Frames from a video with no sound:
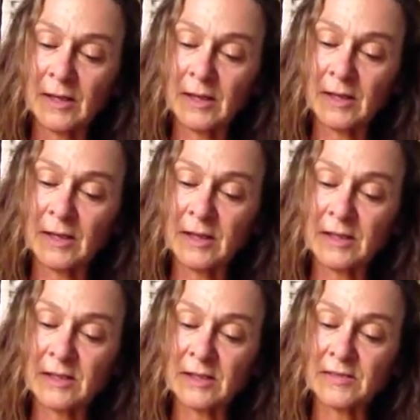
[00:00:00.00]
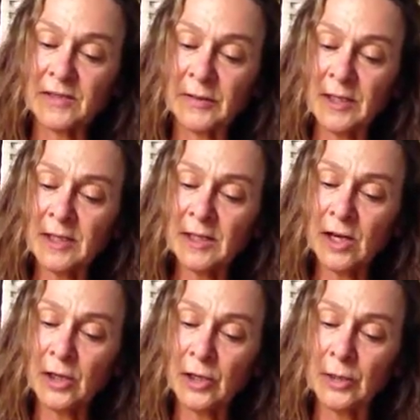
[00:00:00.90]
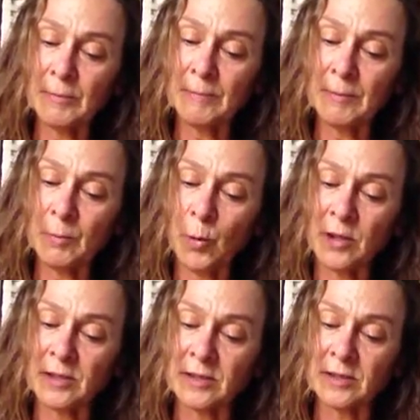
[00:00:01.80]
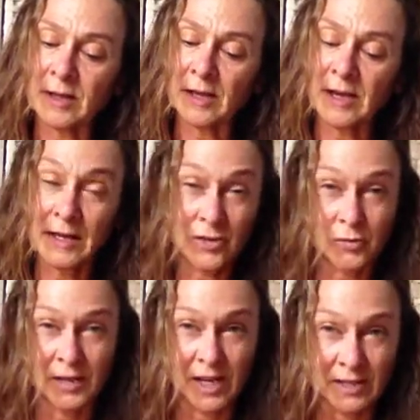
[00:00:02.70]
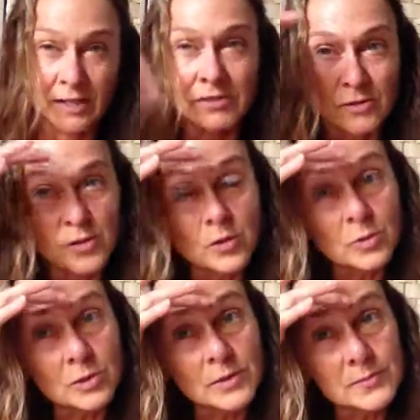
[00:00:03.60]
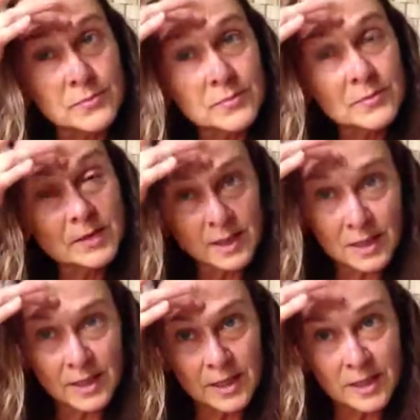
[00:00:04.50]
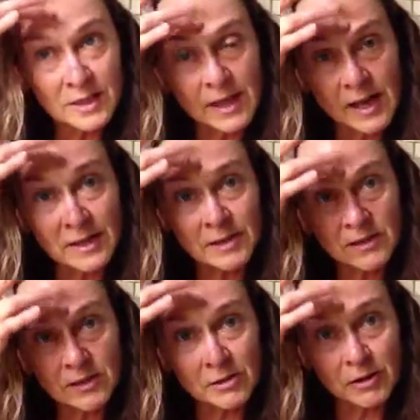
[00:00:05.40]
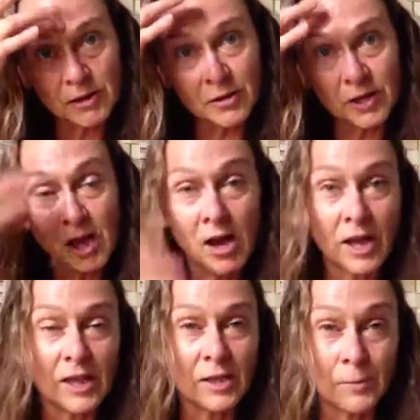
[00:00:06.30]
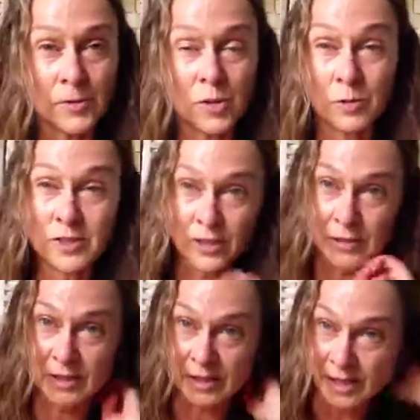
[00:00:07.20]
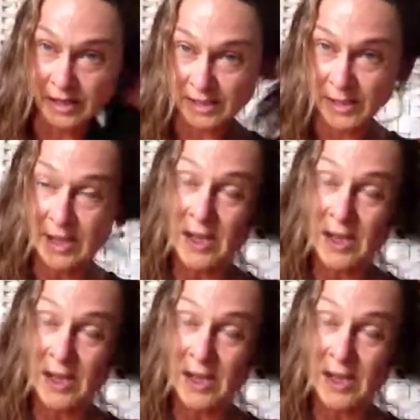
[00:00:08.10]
And it's very important, again, to recognize the jewel. That is their third eye, the pituitary gland.